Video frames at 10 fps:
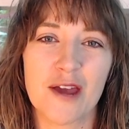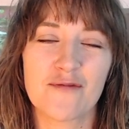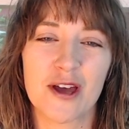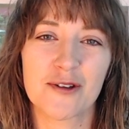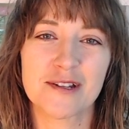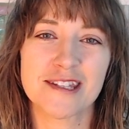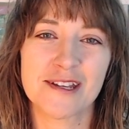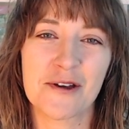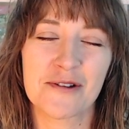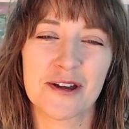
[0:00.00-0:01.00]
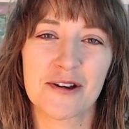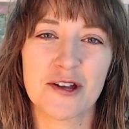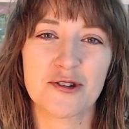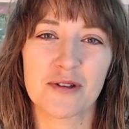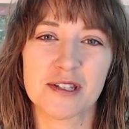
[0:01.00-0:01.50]
founder and CEO here
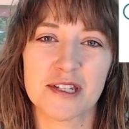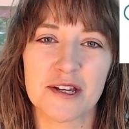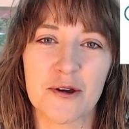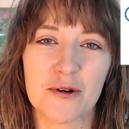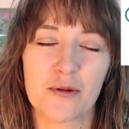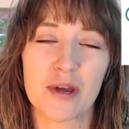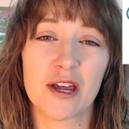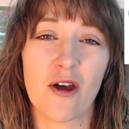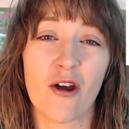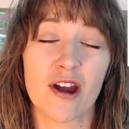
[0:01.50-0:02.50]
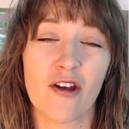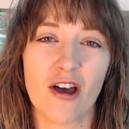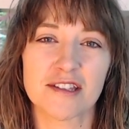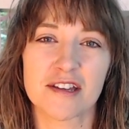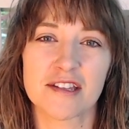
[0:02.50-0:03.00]
at Trusty Oak. We are an
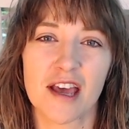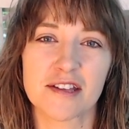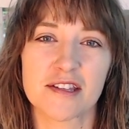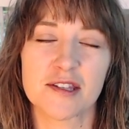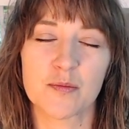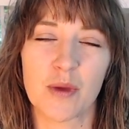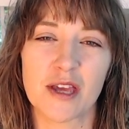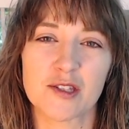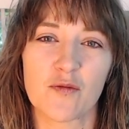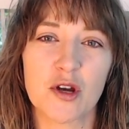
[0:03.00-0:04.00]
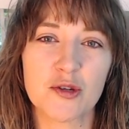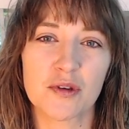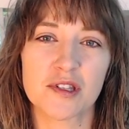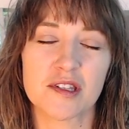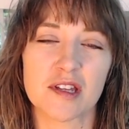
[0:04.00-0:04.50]
Austin, Texas-based virtual
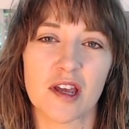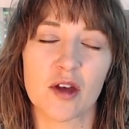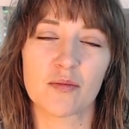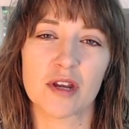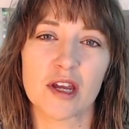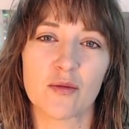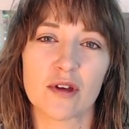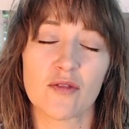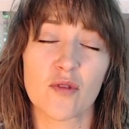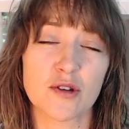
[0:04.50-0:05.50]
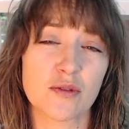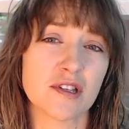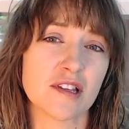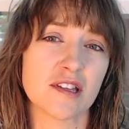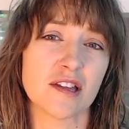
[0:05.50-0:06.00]
assistant company with virtual
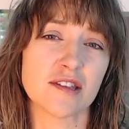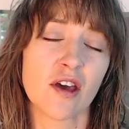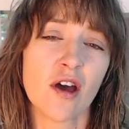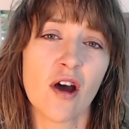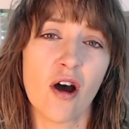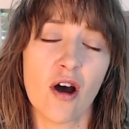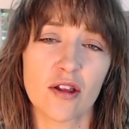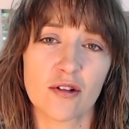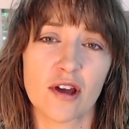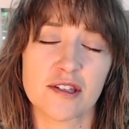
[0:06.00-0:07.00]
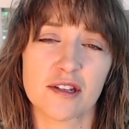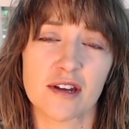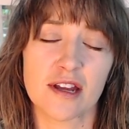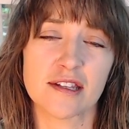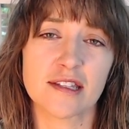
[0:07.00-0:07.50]
assistants all across the
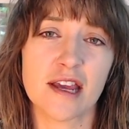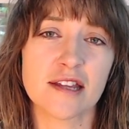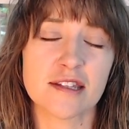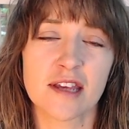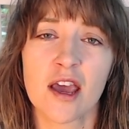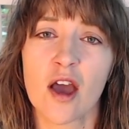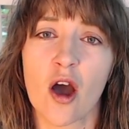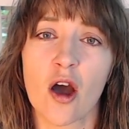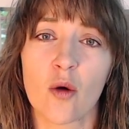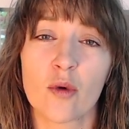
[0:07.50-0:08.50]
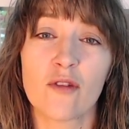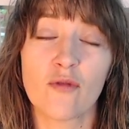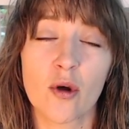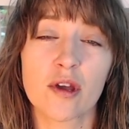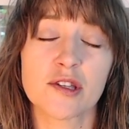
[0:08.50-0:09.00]
United States. We
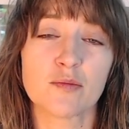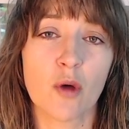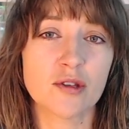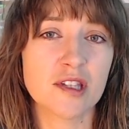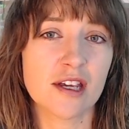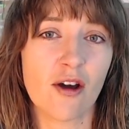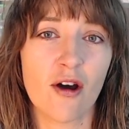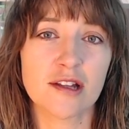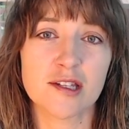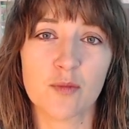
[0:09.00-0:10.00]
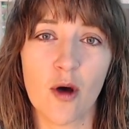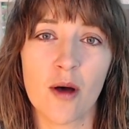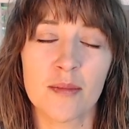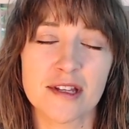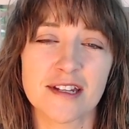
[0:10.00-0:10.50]
focus mostly on
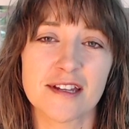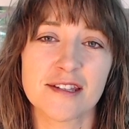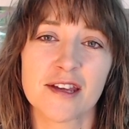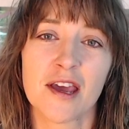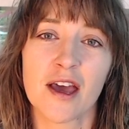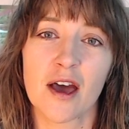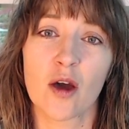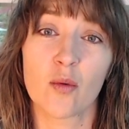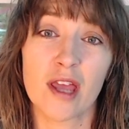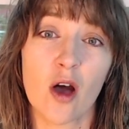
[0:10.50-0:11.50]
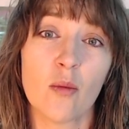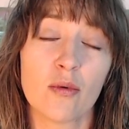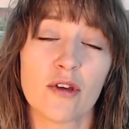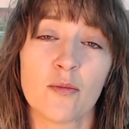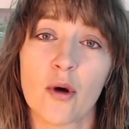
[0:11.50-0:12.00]
small business. We help
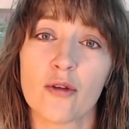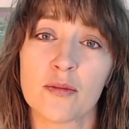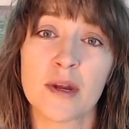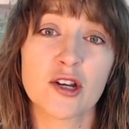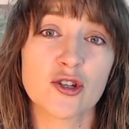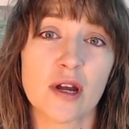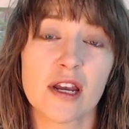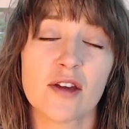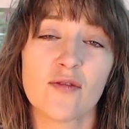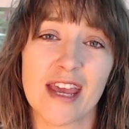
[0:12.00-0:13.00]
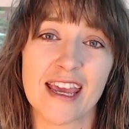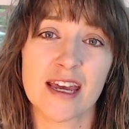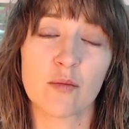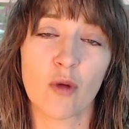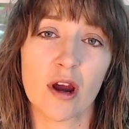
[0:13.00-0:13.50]
with both administrative
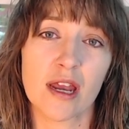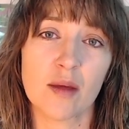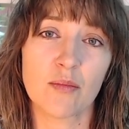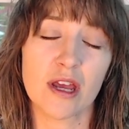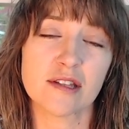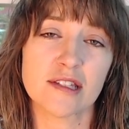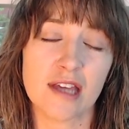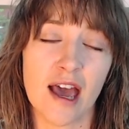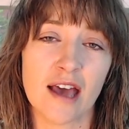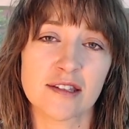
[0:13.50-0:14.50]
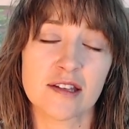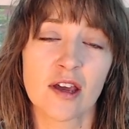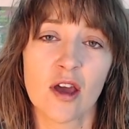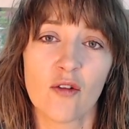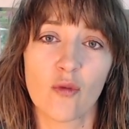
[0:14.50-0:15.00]
and marketing-based tasks
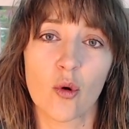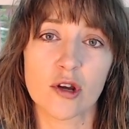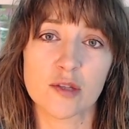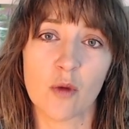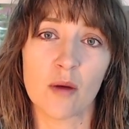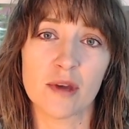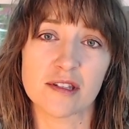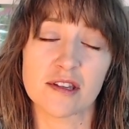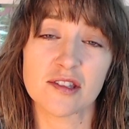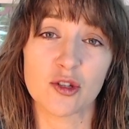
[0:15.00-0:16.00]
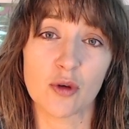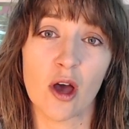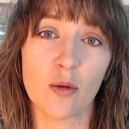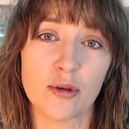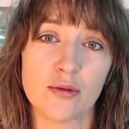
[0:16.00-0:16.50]
for small business to
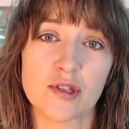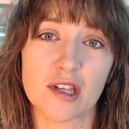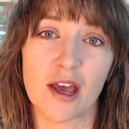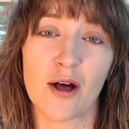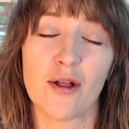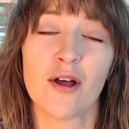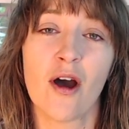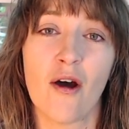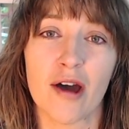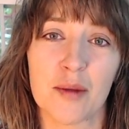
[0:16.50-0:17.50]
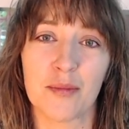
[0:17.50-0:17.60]
help you scale on a